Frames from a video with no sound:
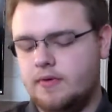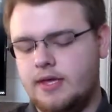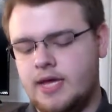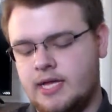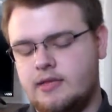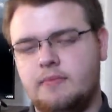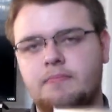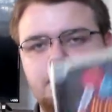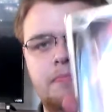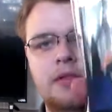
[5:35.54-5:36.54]
You got
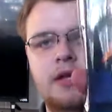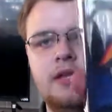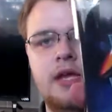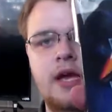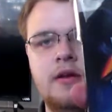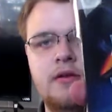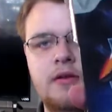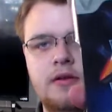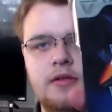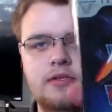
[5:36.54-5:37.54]
Blood
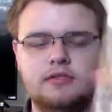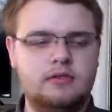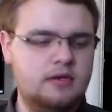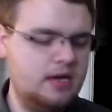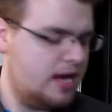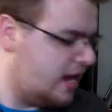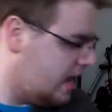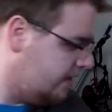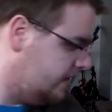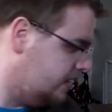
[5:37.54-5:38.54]
Diner.
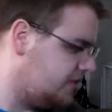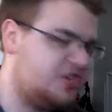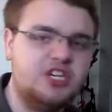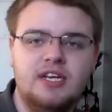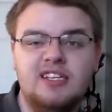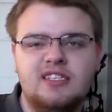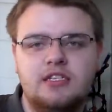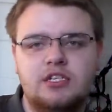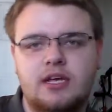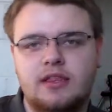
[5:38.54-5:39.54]
Haven't had the chance
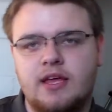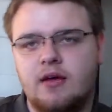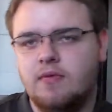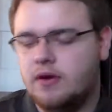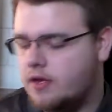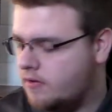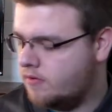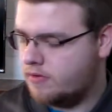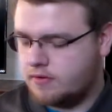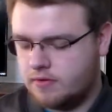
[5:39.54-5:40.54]
to check that one
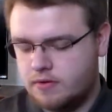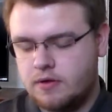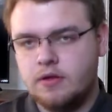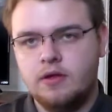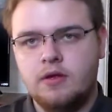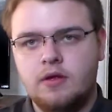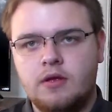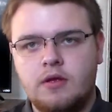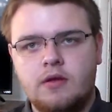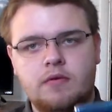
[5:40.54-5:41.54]
out.
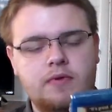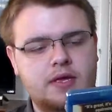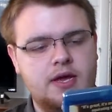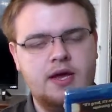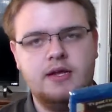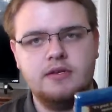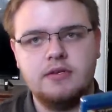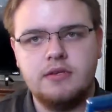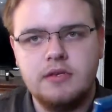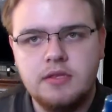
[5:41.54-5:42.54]
We
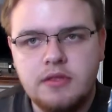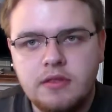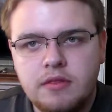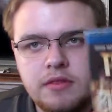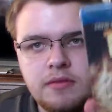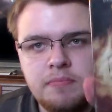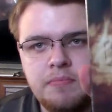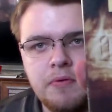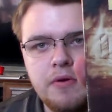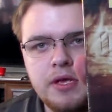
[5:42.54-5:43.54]
got The
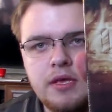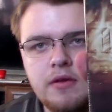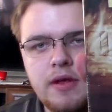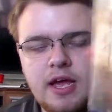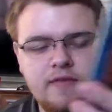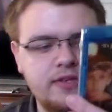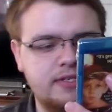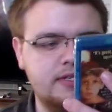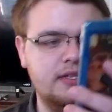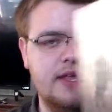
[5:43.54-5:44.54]
Boy here.
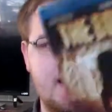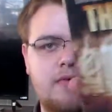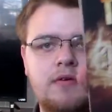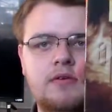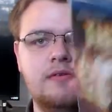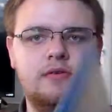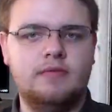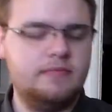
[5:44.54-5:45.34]
Haven't seen that one.